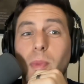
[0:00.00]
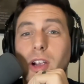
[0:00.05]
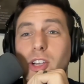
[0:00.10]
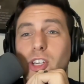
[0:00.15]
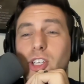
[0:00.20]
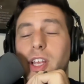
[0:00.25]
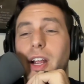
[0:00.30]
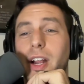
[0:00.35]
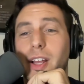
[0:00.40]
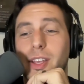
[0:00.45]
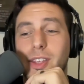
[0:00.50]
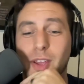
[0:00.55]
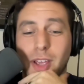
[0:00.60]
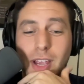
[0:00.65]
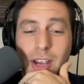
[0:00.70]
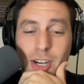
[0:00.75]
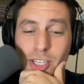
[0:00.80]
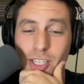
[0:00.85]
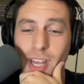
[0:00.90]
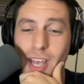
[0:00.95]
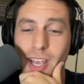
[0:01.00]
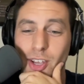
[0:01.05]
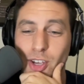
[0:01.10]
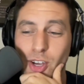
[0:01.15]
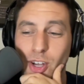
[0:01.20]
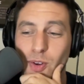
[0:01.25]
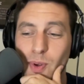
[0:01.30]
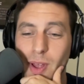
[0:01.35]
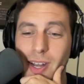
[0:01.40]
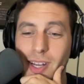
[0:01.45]
Mark Schlereth here saying
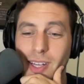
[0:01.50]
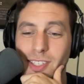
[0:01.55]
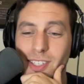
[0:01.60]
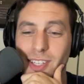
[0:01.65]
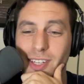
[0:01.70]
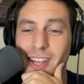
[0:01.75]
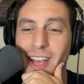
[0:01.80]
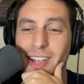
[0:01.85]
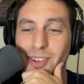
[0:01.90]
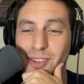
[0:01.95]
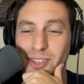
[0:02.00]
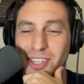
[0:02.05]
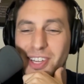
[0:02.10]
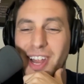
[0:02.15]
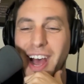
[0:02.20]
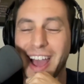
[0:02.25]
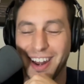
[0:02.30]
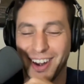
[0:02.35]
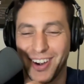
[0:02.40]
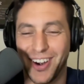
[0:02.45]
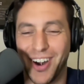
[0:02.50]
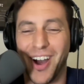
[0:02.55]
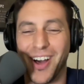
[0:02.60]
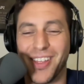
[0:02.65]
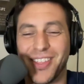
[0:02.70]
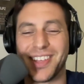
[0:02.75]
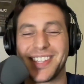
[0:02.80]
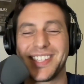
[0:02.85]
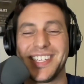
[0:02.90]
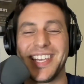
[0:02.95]
good riddance to Daniel Snyder on
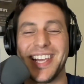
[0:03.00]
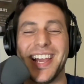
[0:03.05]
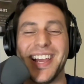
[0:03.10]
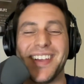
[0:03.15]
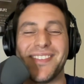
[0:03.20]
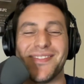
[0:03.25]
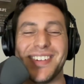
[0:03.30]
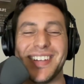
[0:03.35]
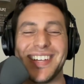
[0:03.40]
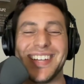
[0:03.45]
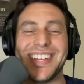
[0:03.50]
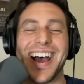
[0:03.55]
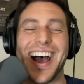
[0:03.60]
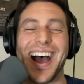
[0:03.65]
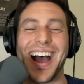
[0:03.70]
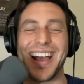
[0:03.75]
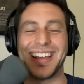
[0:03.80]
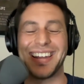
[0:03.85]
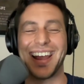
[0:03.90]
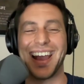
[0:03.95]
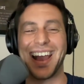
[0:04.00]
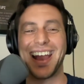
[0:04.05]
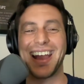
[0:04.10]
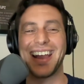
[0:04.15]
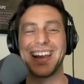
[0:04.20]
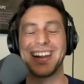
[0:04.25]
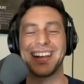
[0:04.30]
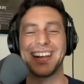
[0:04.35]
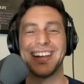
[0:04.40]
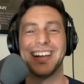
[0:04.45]
the team
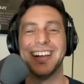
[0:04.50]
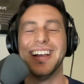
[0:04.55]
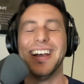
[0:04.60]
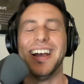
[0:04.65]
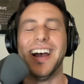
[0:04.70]
980.